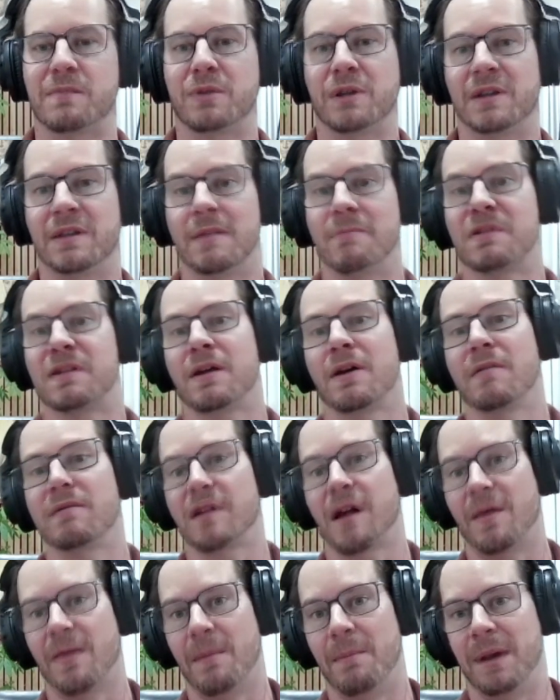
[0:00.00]
putting
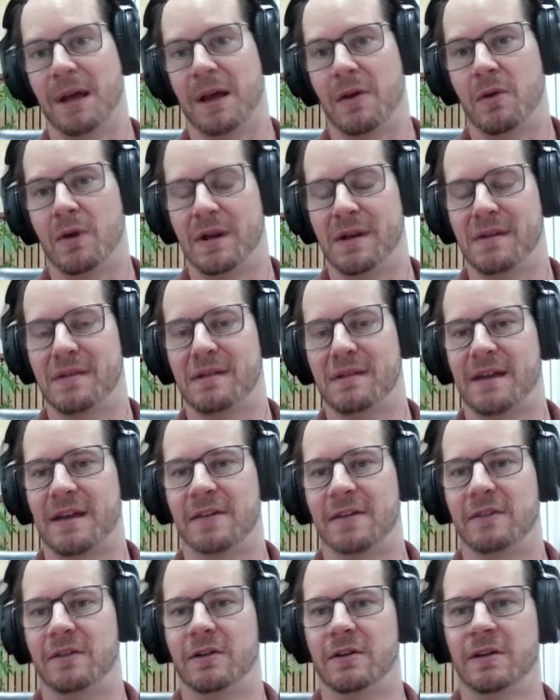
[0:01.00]
themselves on the Bitcoin
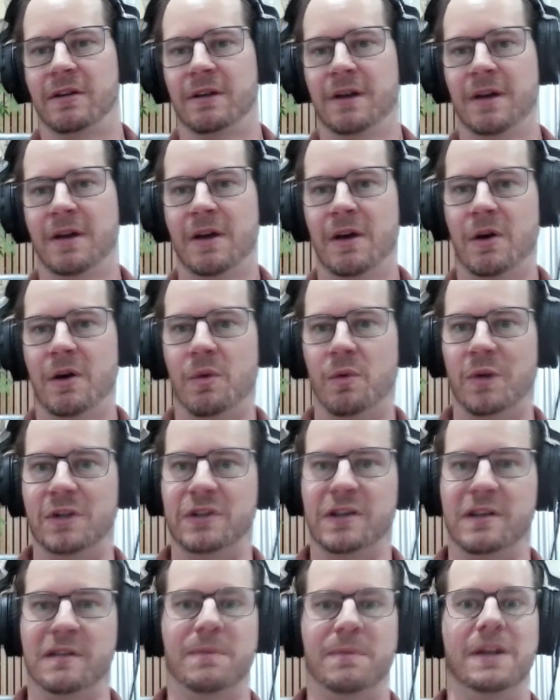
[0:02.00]
standard,
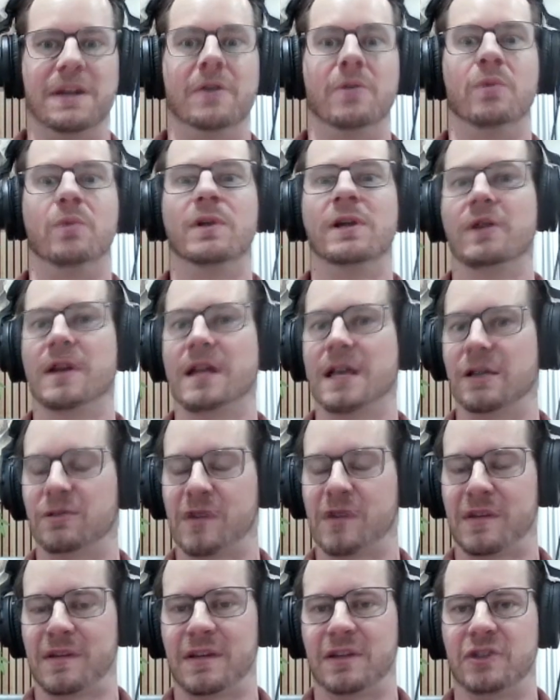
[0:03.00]
which has been a really
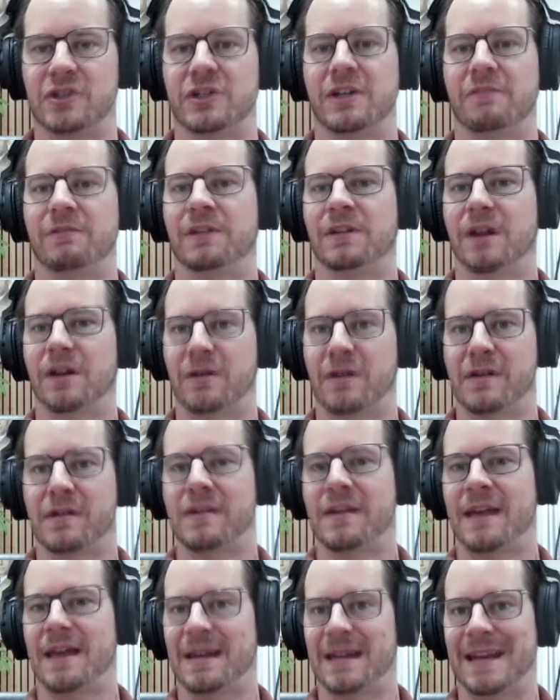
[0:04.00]
interesting shift in
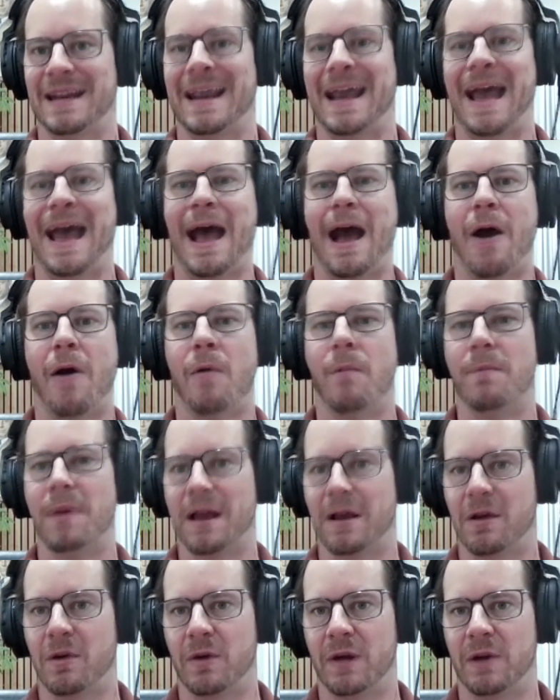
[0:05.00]
understanding how
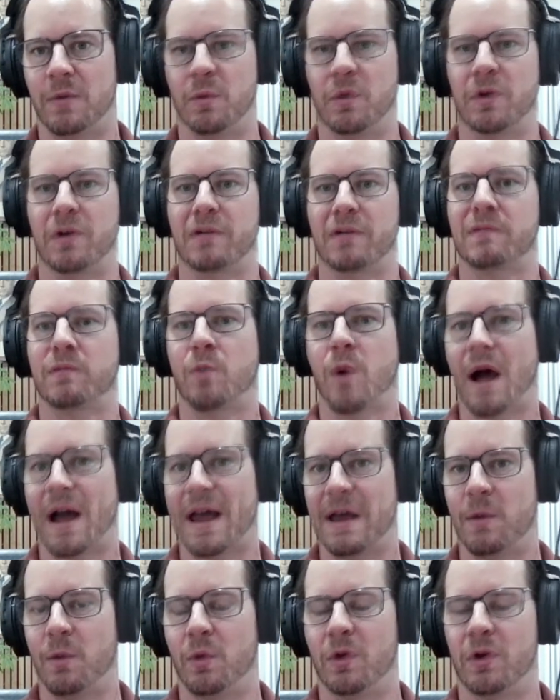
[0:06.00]
Bitcoin works,
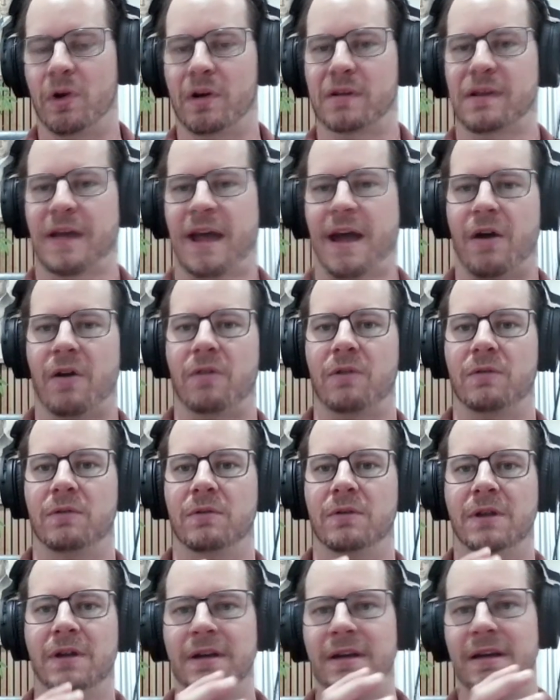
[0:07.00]
why it works, how
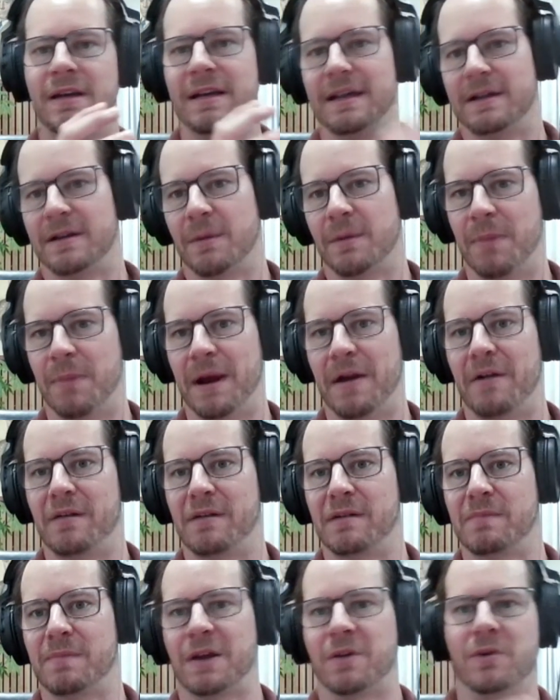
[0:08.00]
it
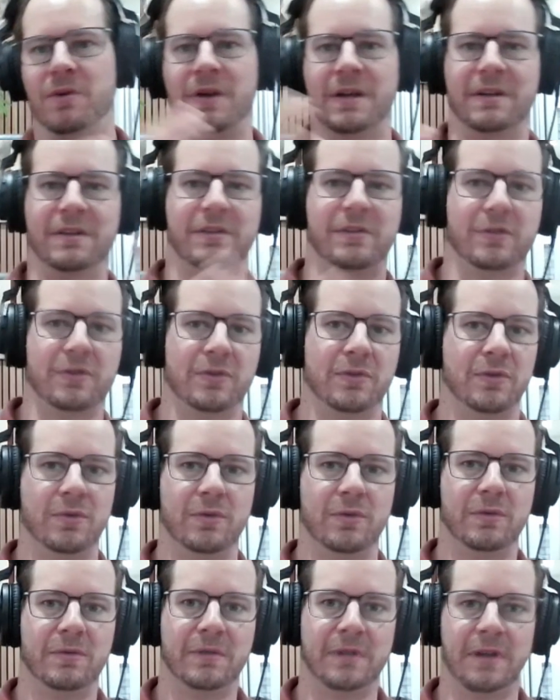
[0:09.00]
compares Bitcoin
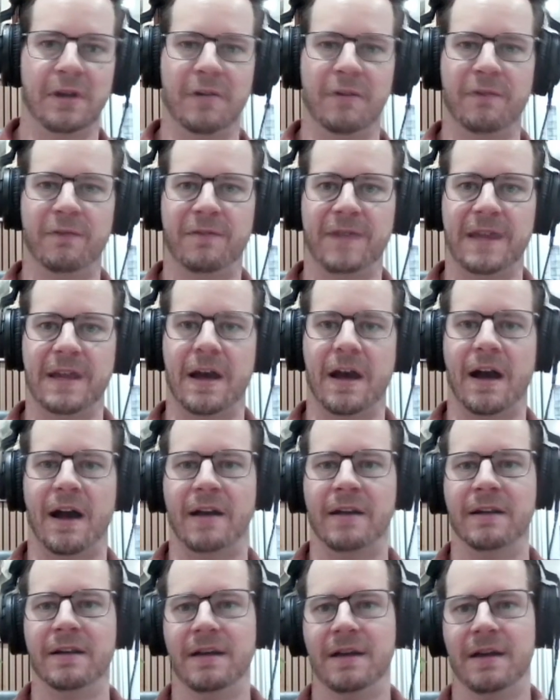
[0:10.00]
to,
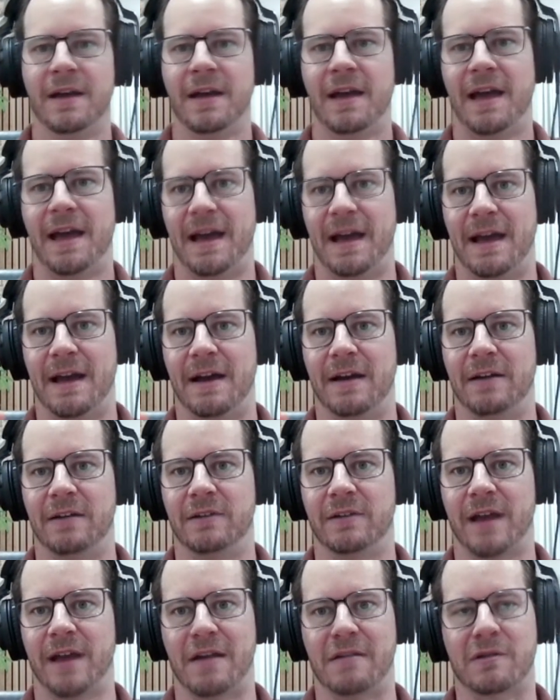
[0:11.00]
fiat.
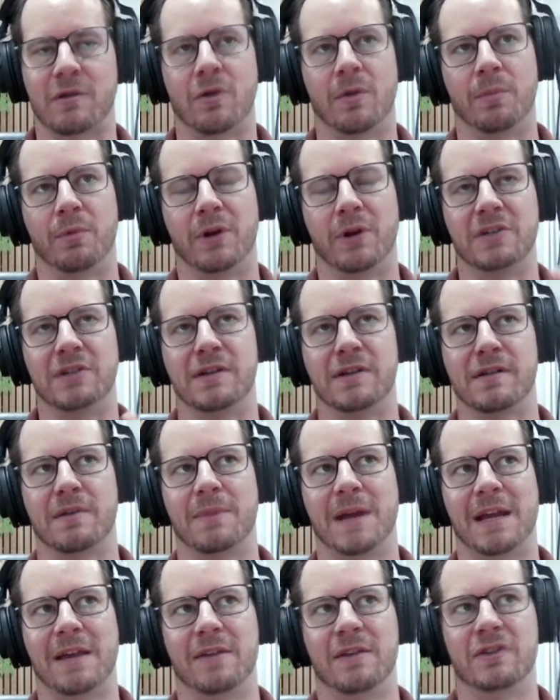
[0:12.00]
And as corporations are
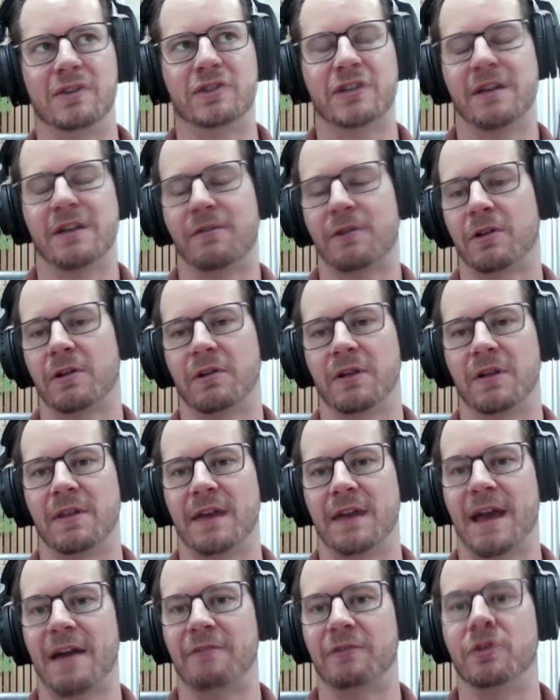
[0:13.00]
making the shift, clearly
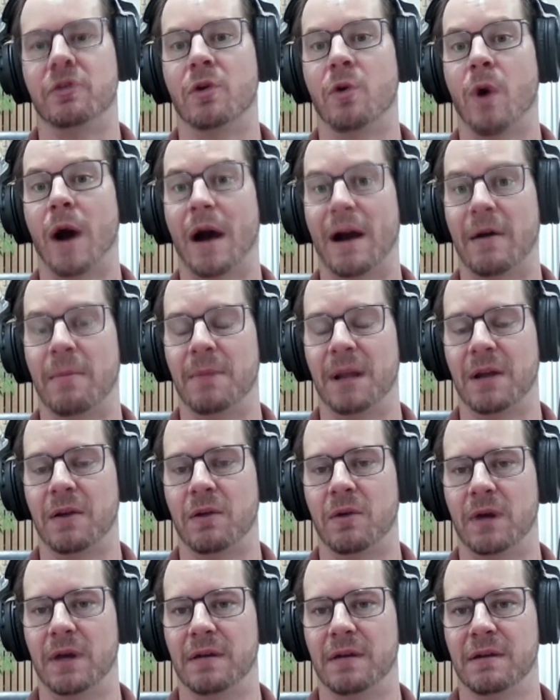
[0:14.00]
they have to acquire
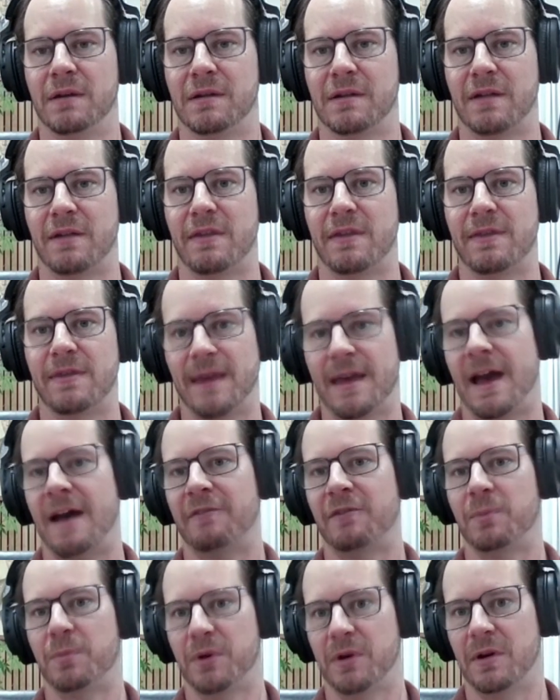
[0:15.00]
Bitcoin. So they
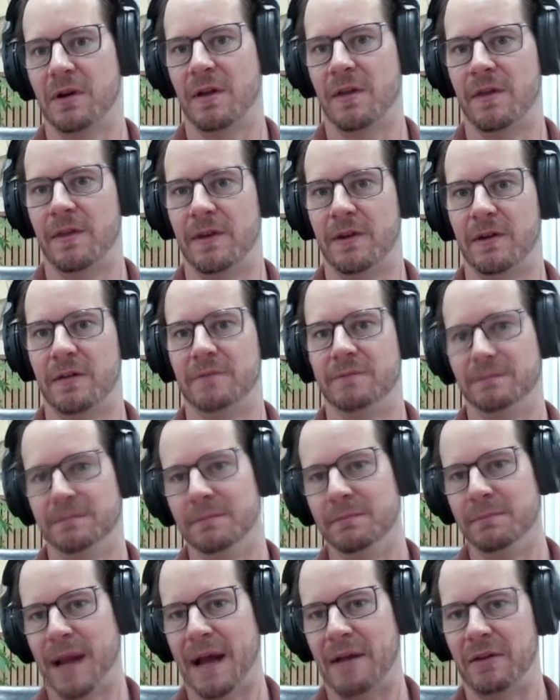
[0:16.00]
have to put it on their
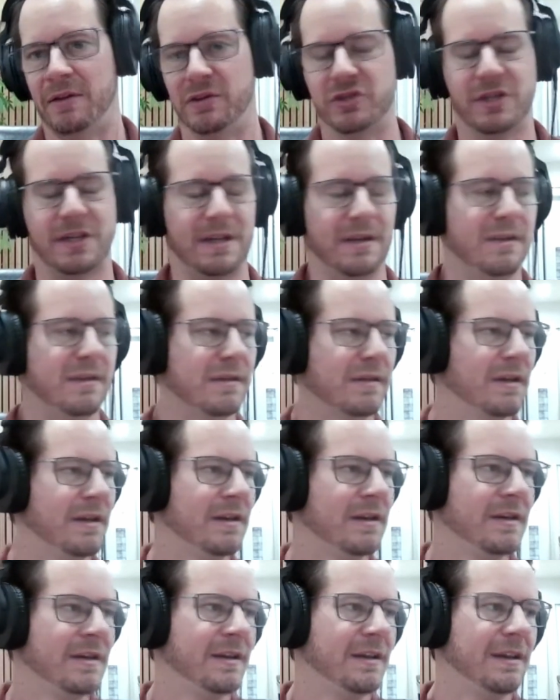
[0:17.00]
balance sheets
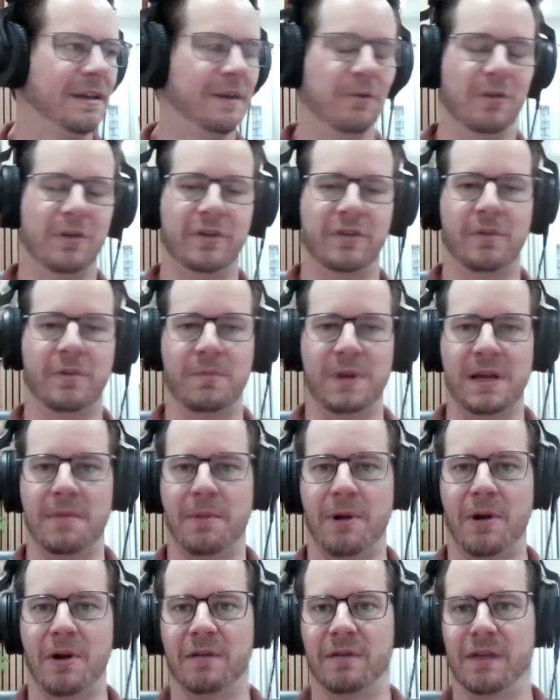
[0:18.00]
in order to be a
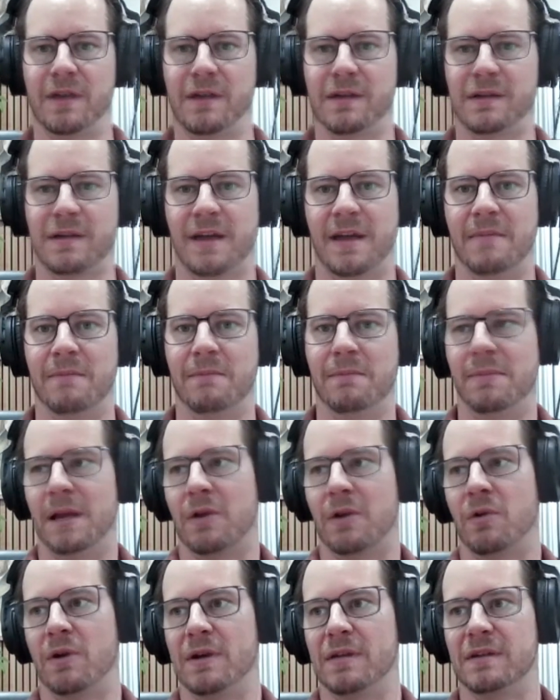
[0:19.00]
part of this. And
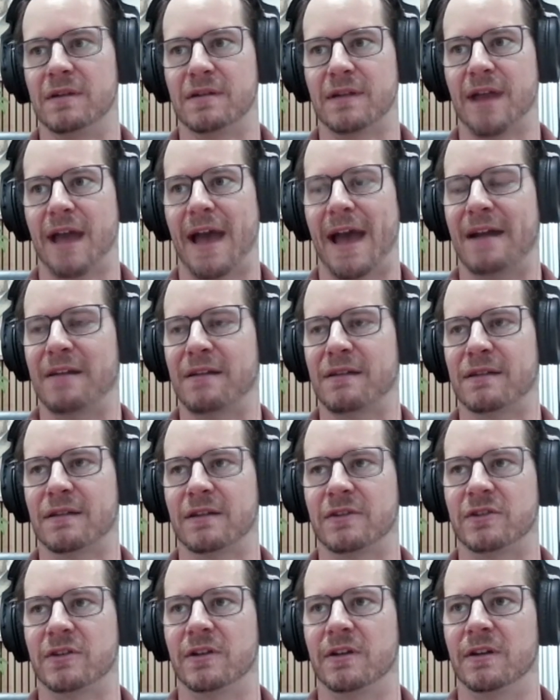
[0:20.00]
Bitcoin's just at
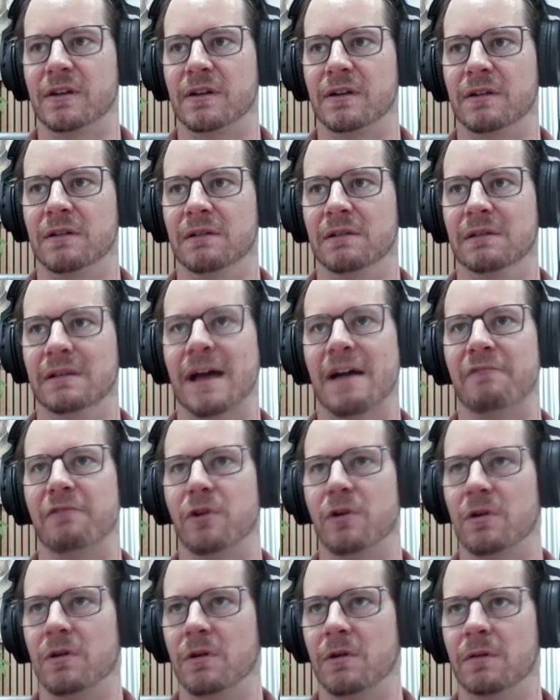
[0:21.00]
such a
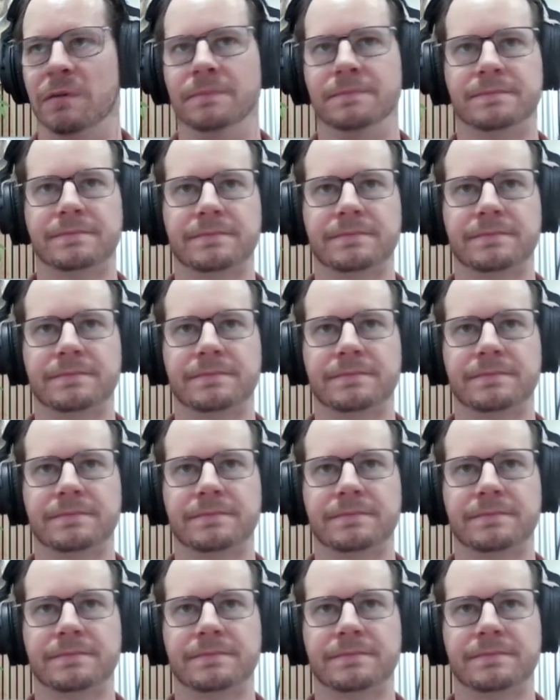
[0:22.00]
level